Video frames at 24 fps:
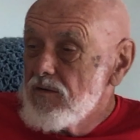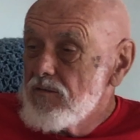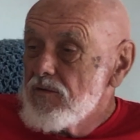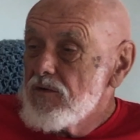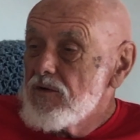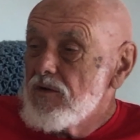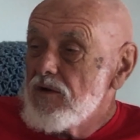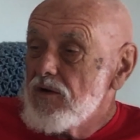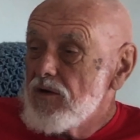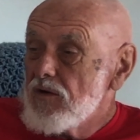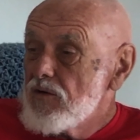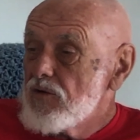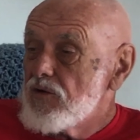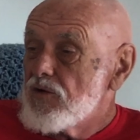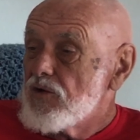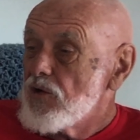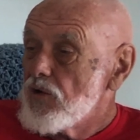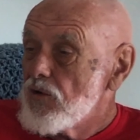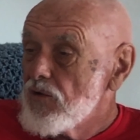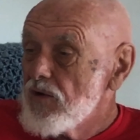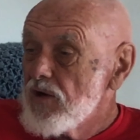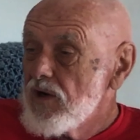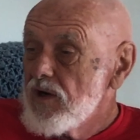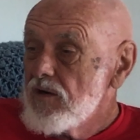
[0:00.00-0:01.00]
they're
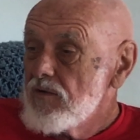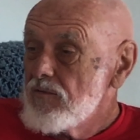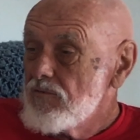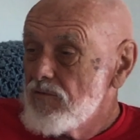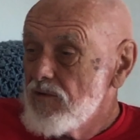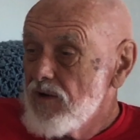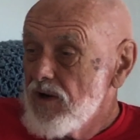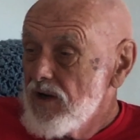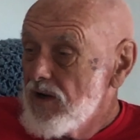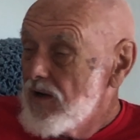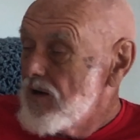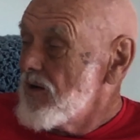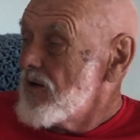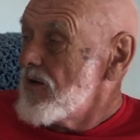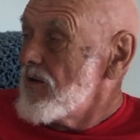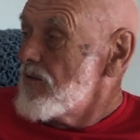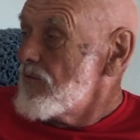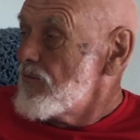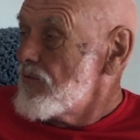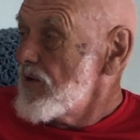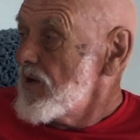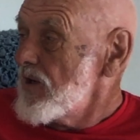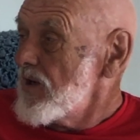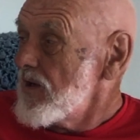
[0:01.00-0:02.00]
touring uh,
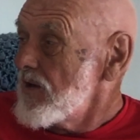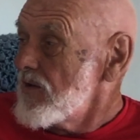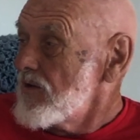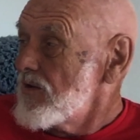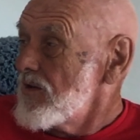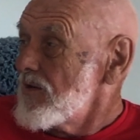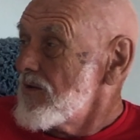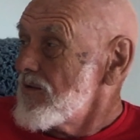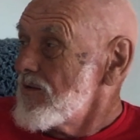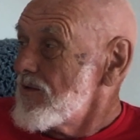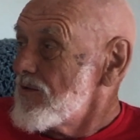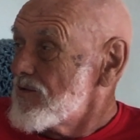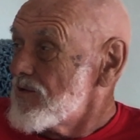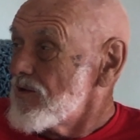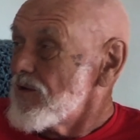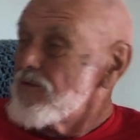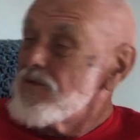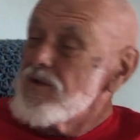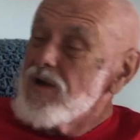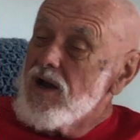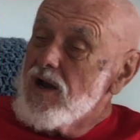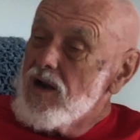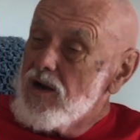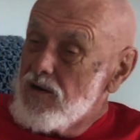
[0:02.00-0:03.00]
rigged, so
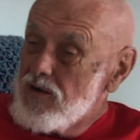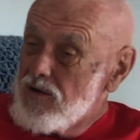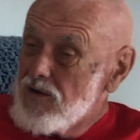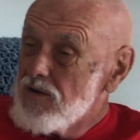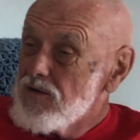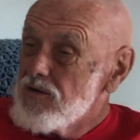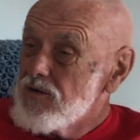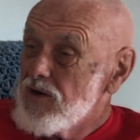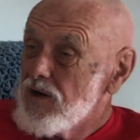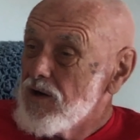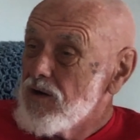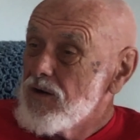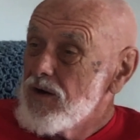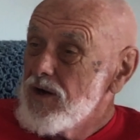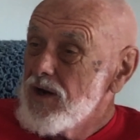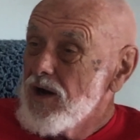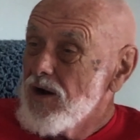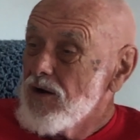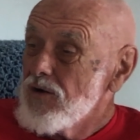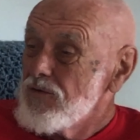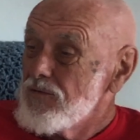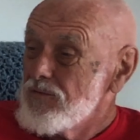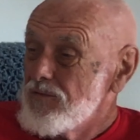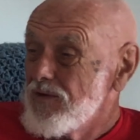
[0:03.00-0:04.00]
they can carry
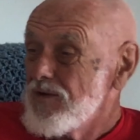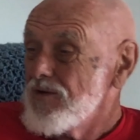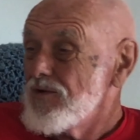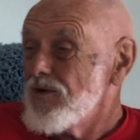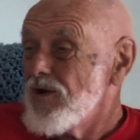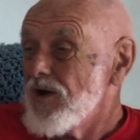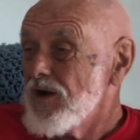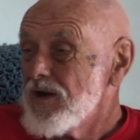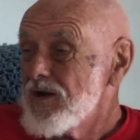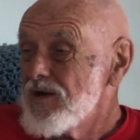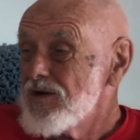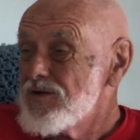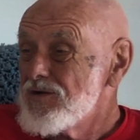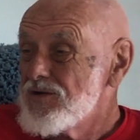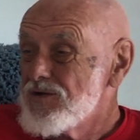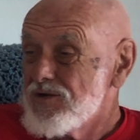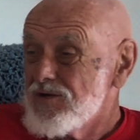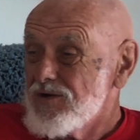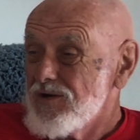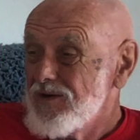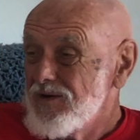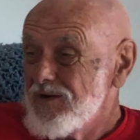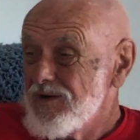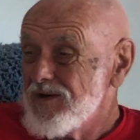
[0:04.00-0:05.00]
our
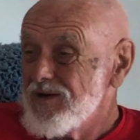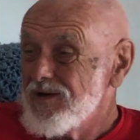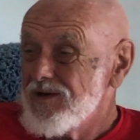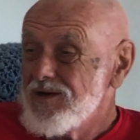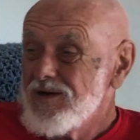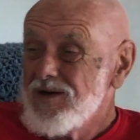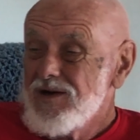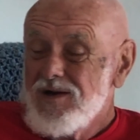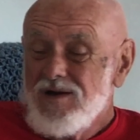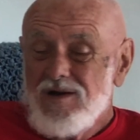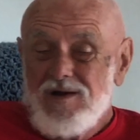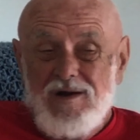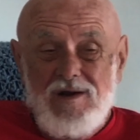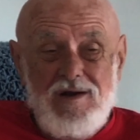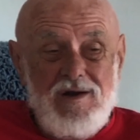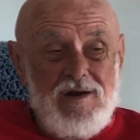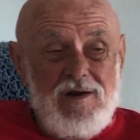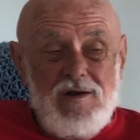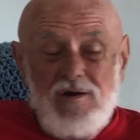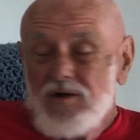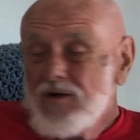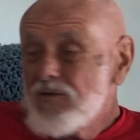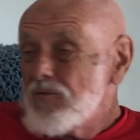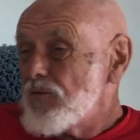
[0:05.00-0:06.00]
luggage, uh,
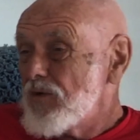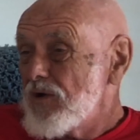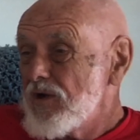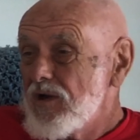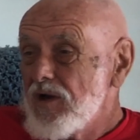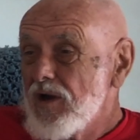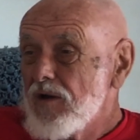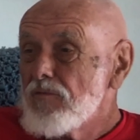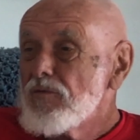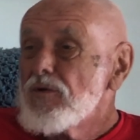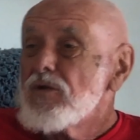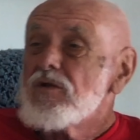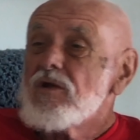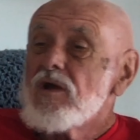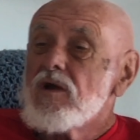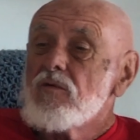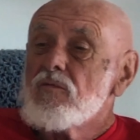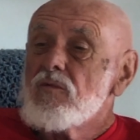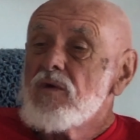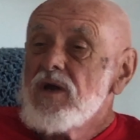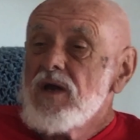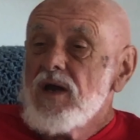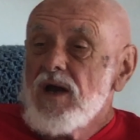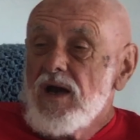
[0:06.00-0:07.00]
everything
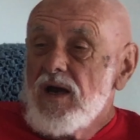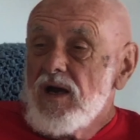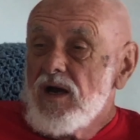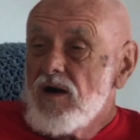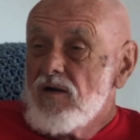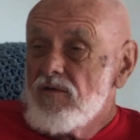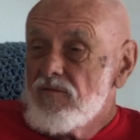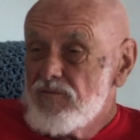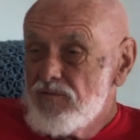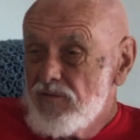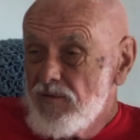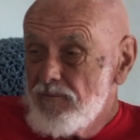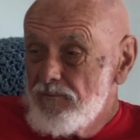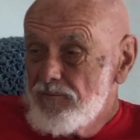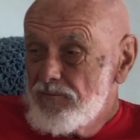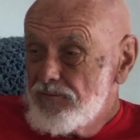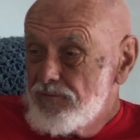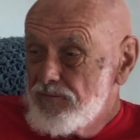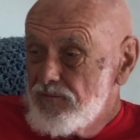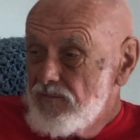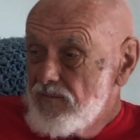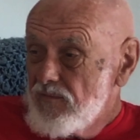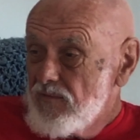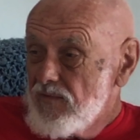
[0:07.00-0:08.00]
we have
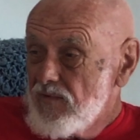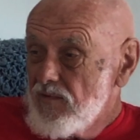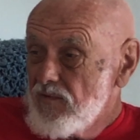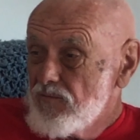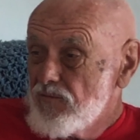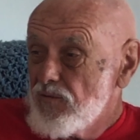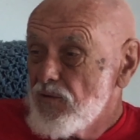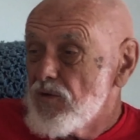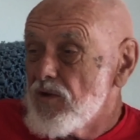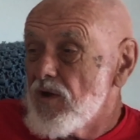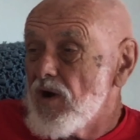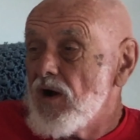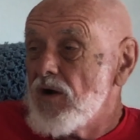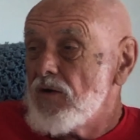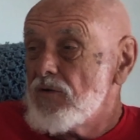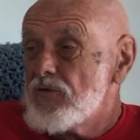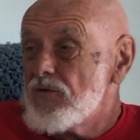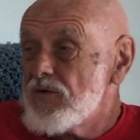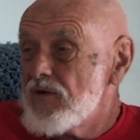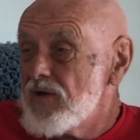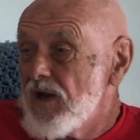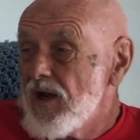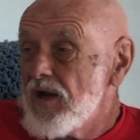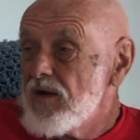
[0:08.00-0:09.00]
for the
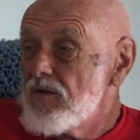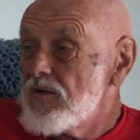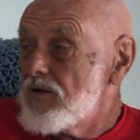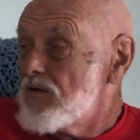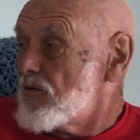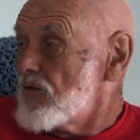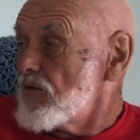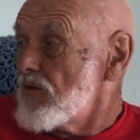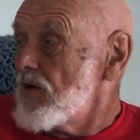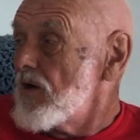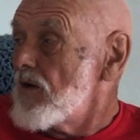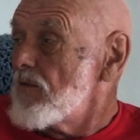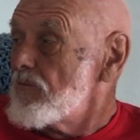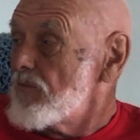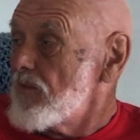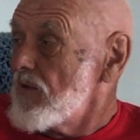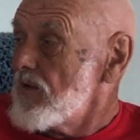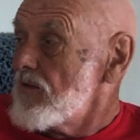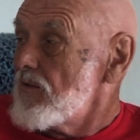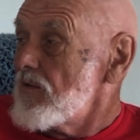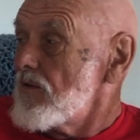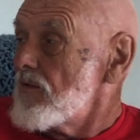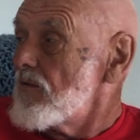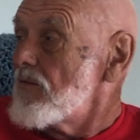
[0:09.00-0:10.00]
hundred-day trip.
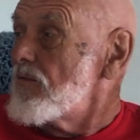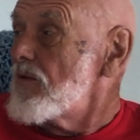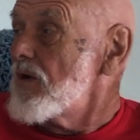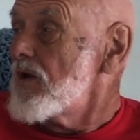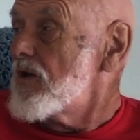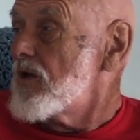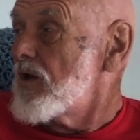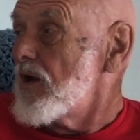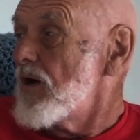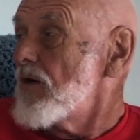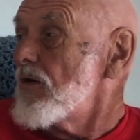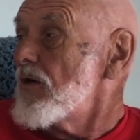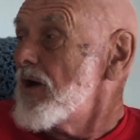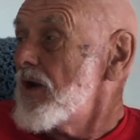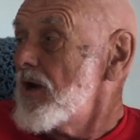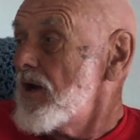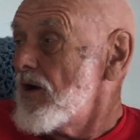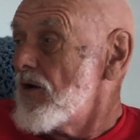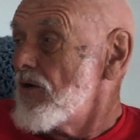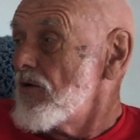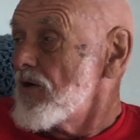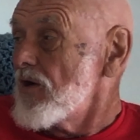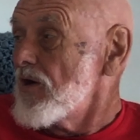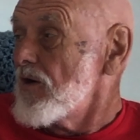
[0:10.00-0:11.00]
So we carry
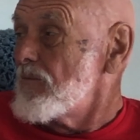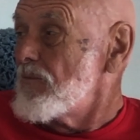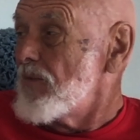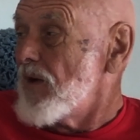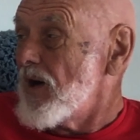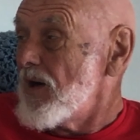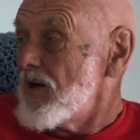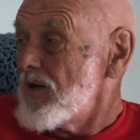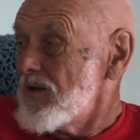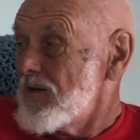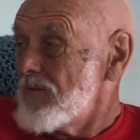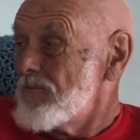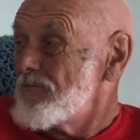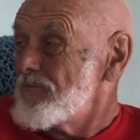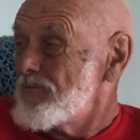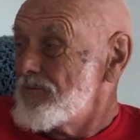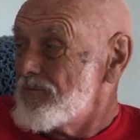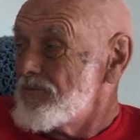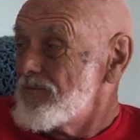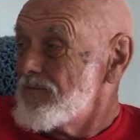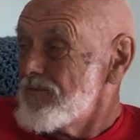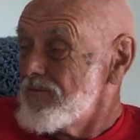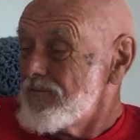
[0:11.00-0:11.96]
on so our bike. So,